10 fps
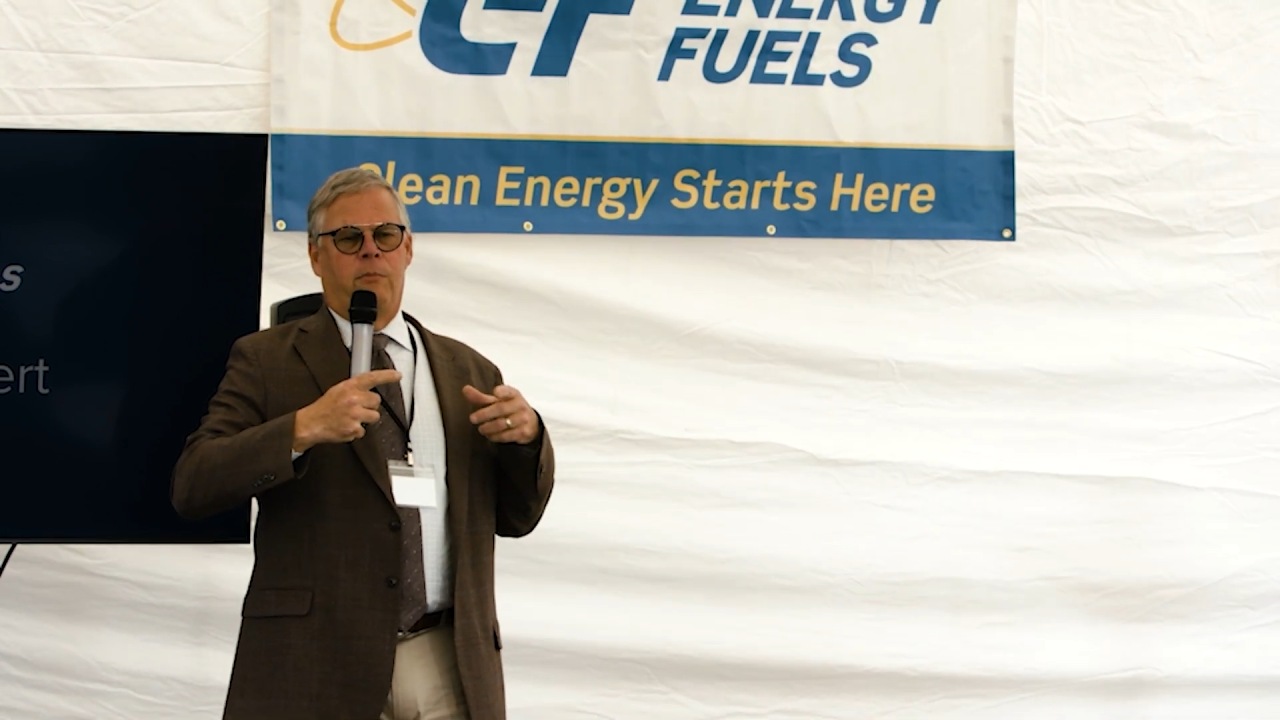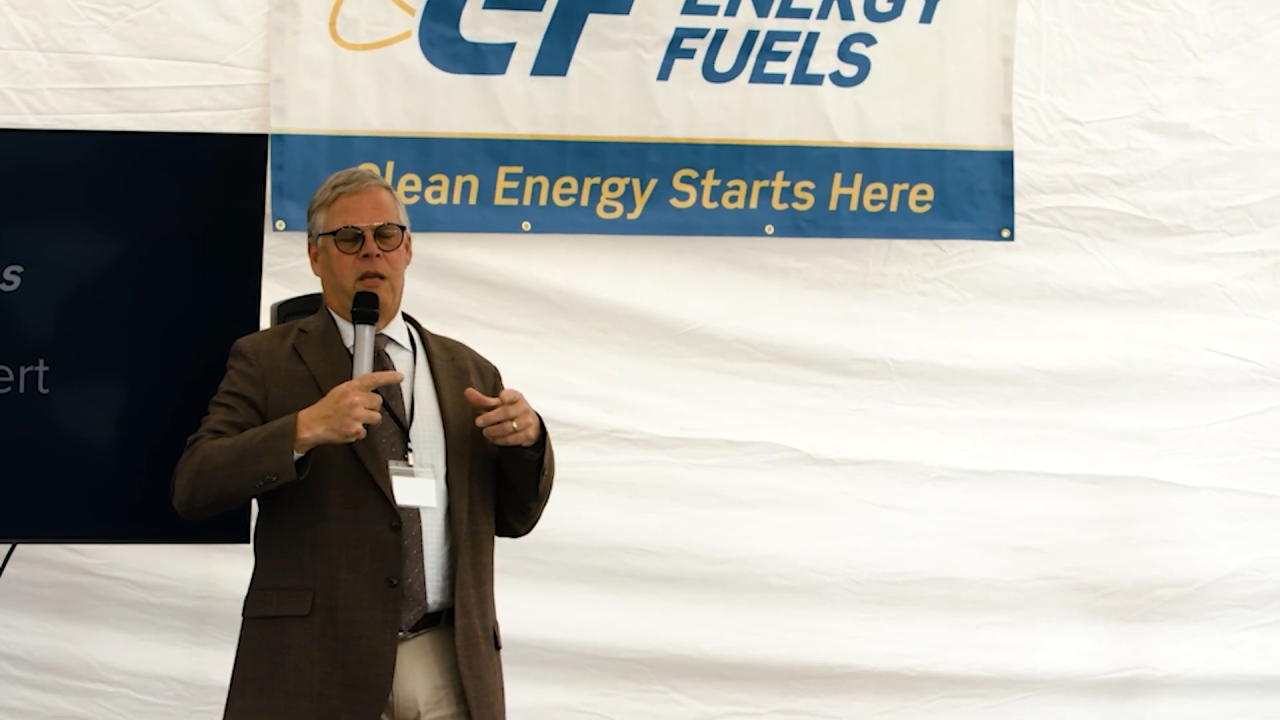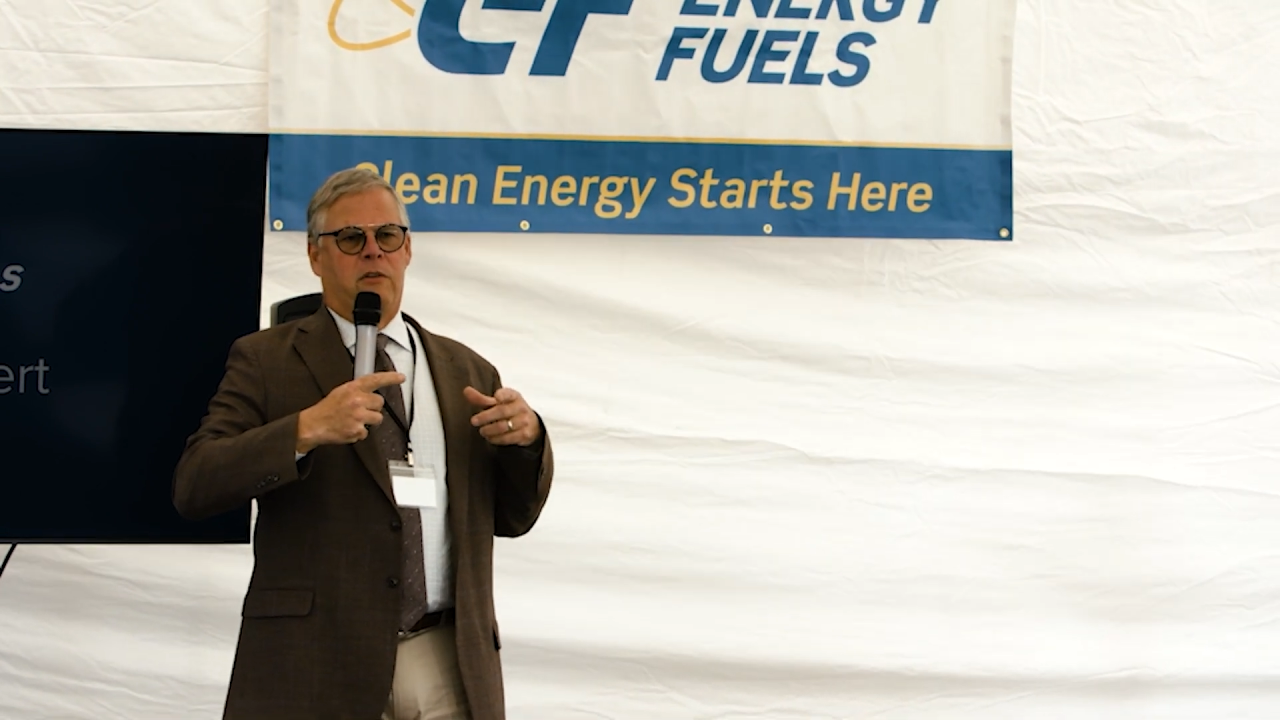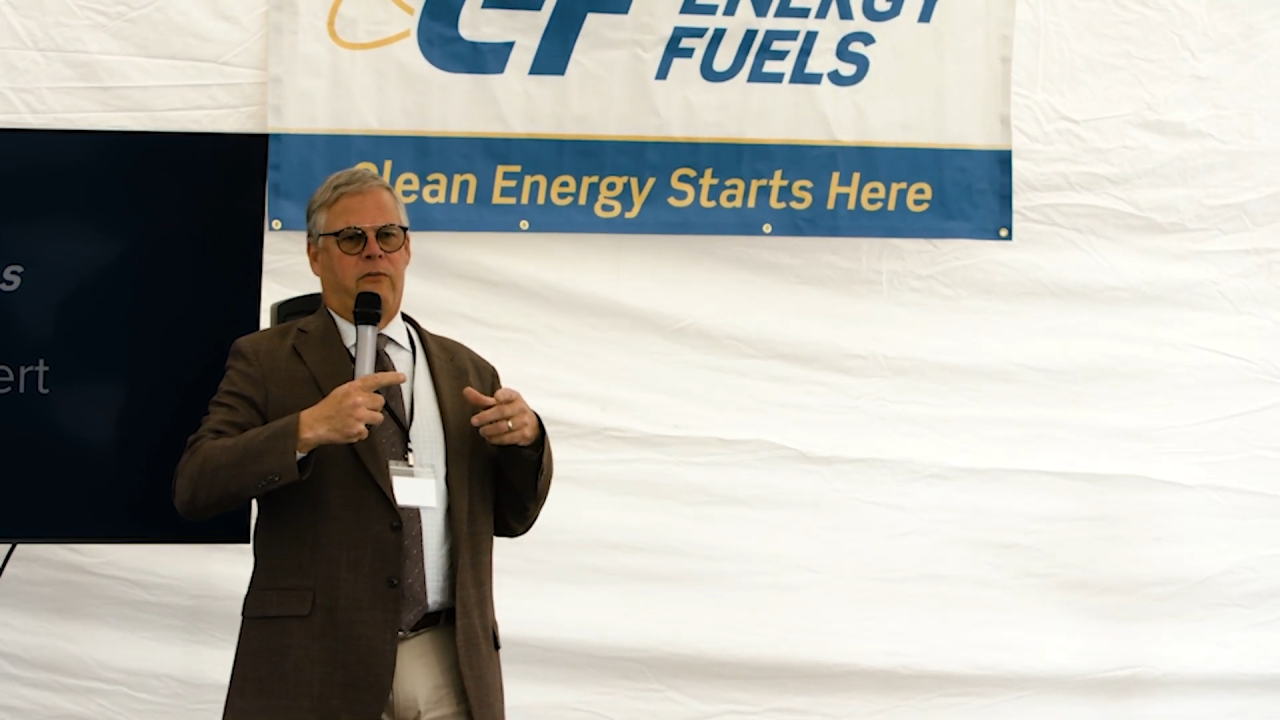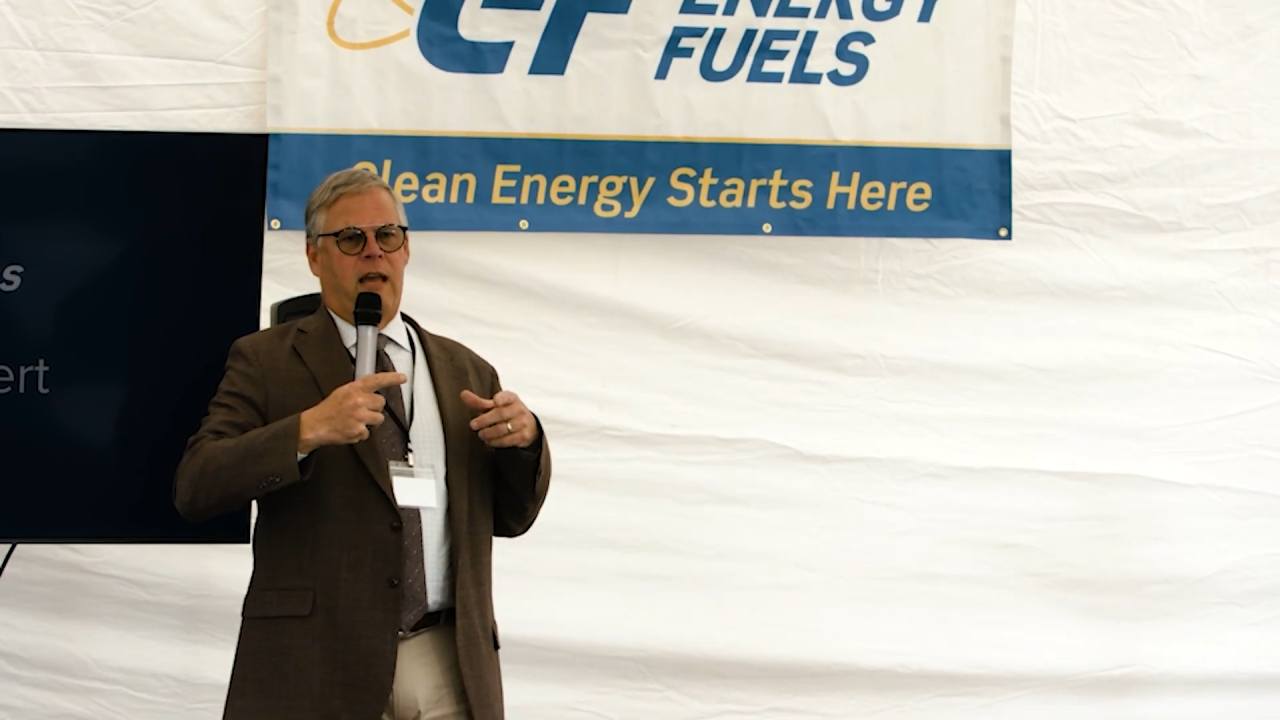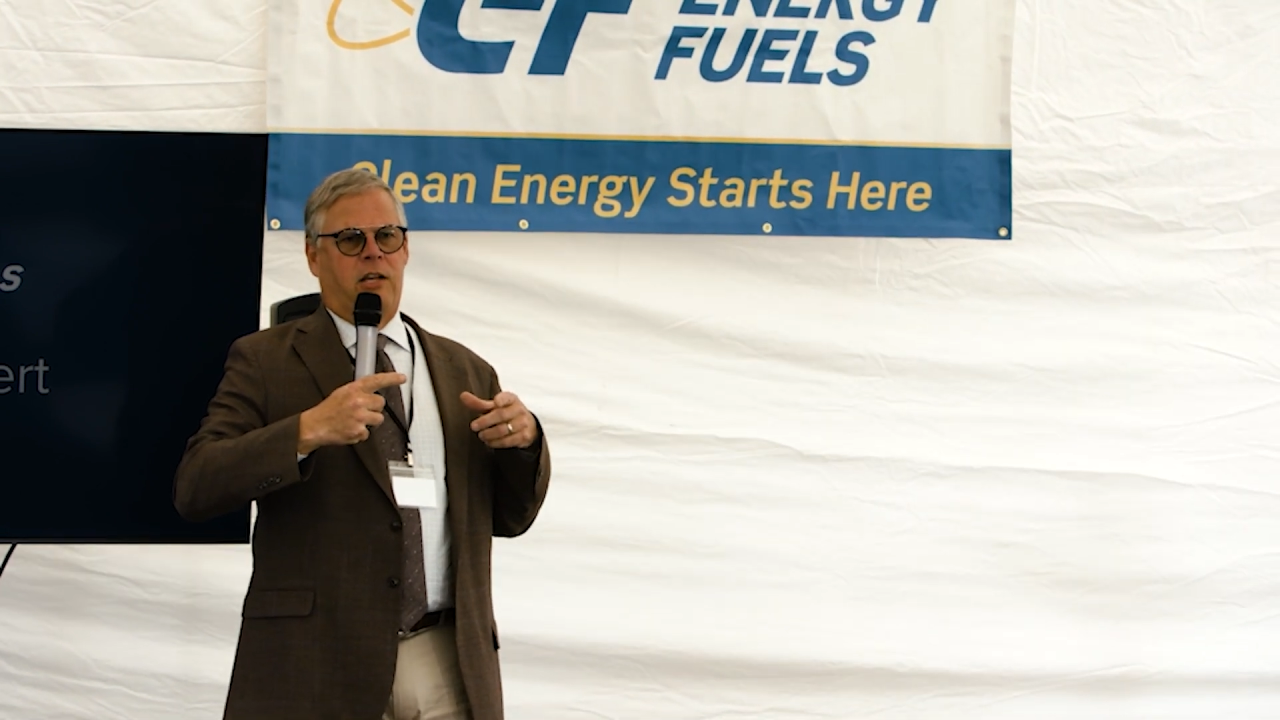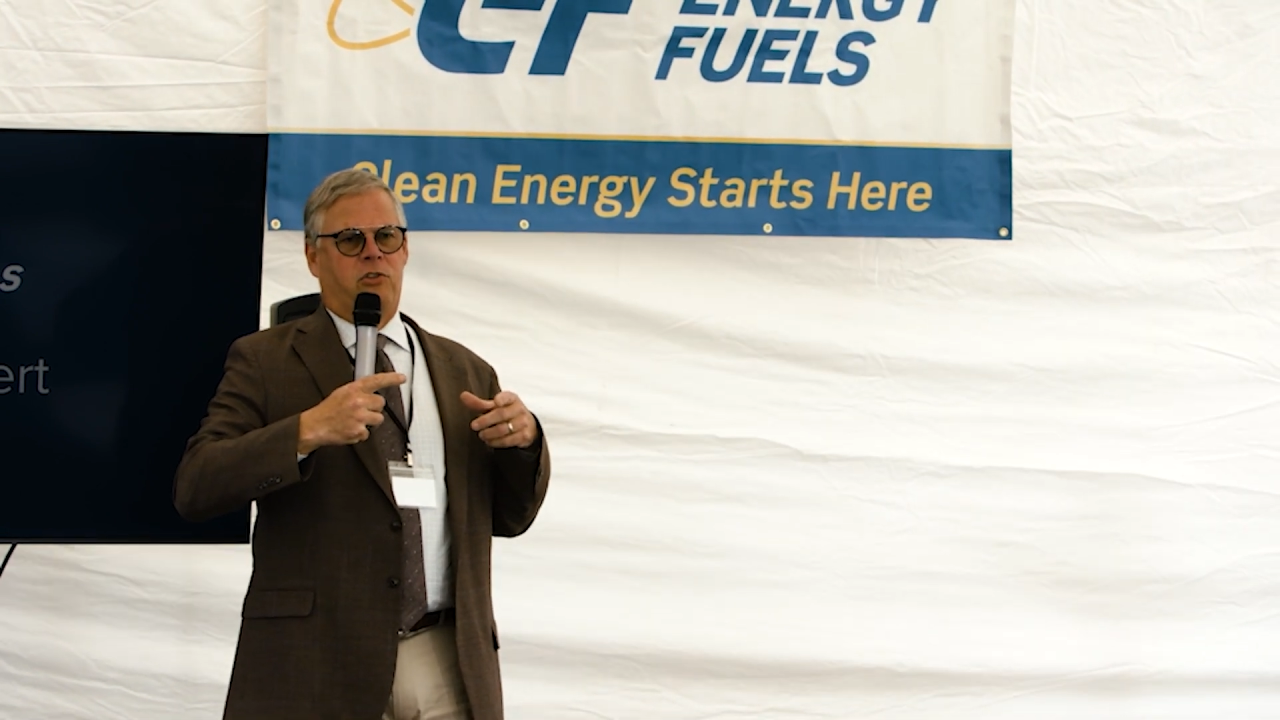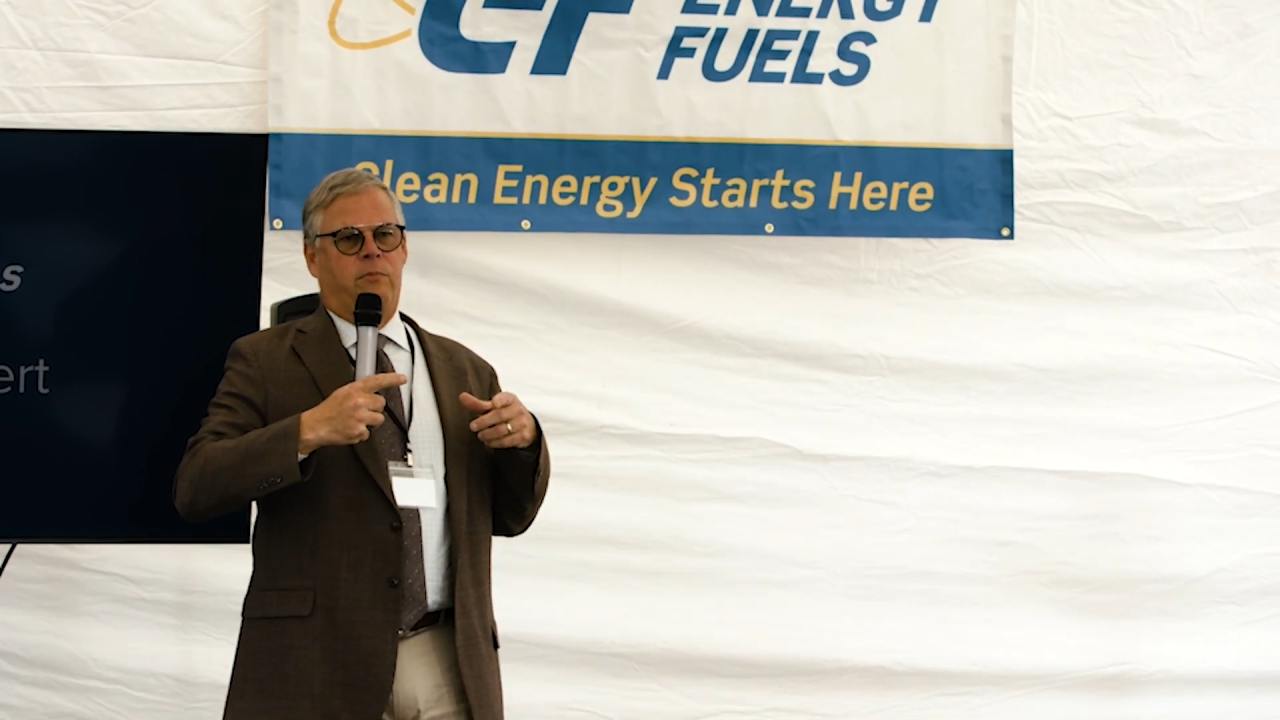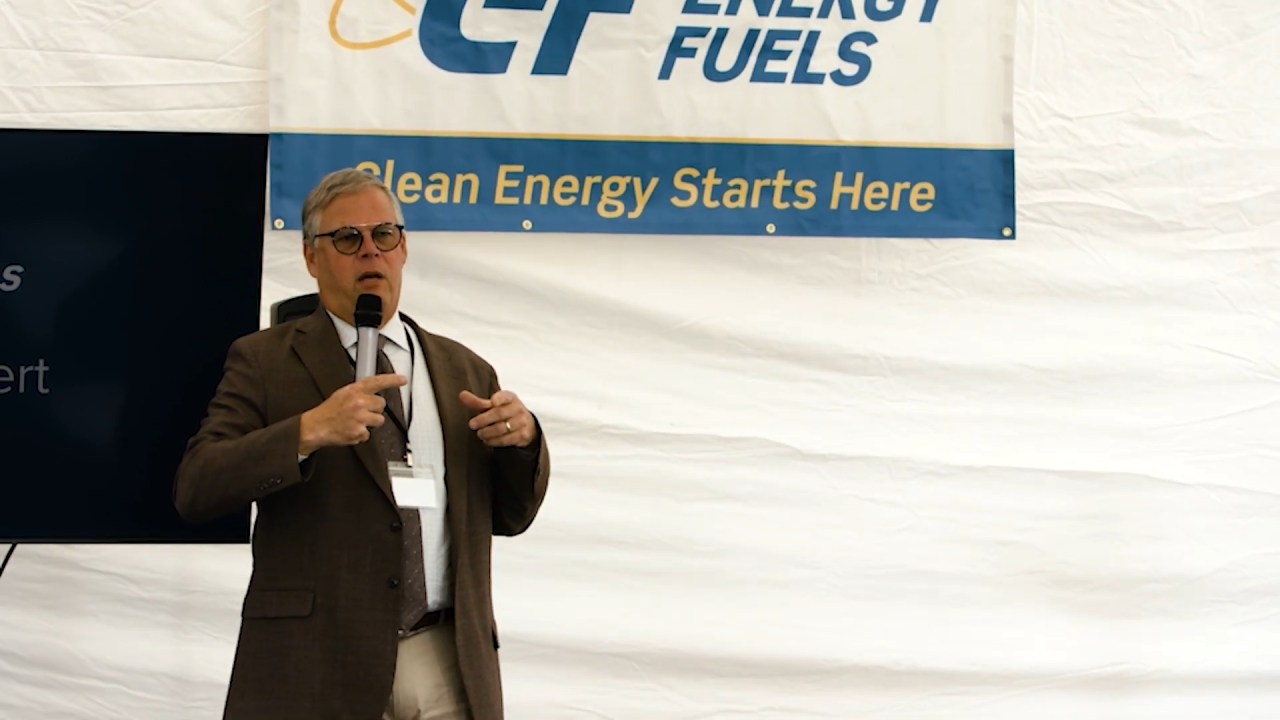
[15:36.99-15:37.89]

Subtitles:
manufactured